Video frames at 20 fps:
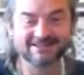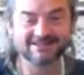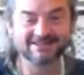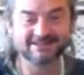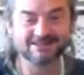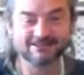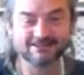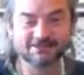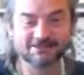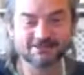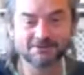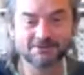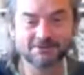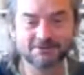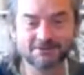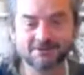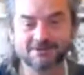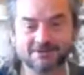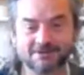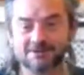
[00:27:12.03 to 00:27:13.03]

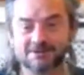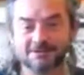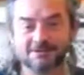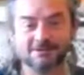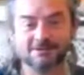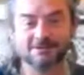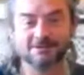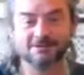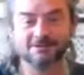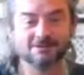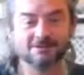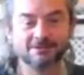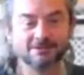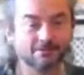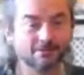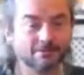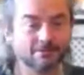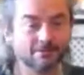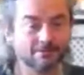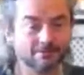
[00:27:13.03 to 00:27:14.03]

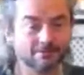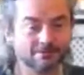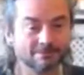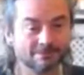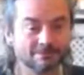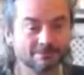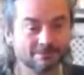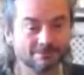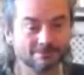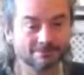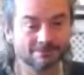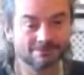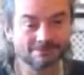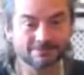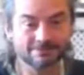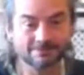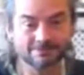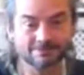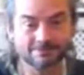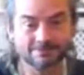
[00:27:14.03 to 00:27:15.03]

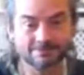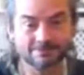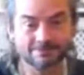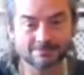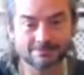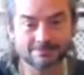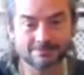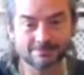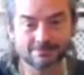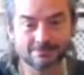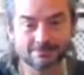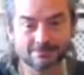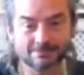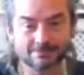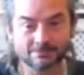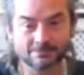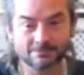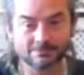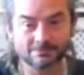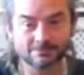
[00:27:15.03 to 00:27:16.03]
Nobody speaks.